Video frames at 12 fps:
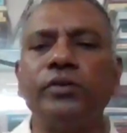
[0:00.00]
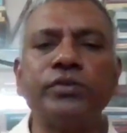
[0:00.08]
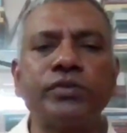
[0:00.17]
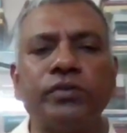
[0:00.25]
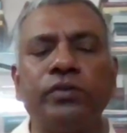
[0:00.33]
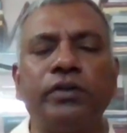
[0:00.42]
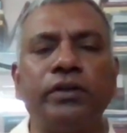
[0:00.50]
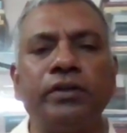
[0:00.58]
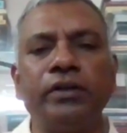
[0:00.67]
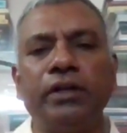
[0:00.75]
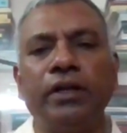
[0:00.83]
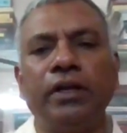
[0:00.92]
goes on.
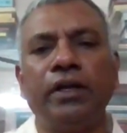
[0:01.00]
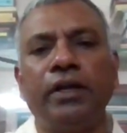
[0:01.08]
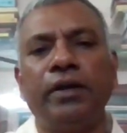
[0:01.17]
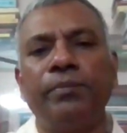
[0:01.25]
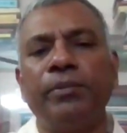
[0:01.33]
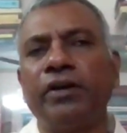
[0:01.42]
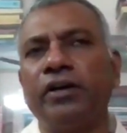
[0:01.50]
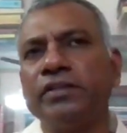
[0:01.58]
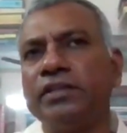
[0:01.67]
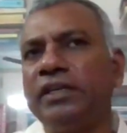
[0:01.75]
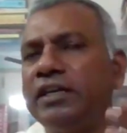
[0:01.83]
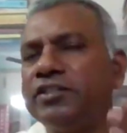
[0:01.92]

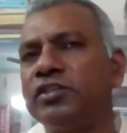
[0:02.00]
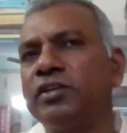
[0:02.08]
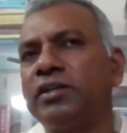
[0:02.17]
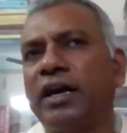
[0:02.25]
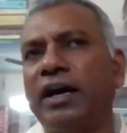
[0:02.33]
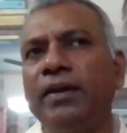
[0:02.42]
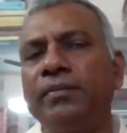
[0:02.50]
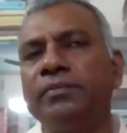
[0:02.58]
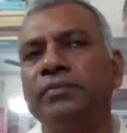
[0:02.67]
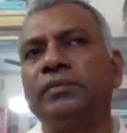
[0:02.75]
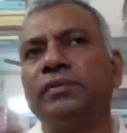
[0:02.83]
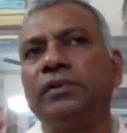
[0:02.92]
Because each
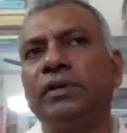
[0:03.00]
time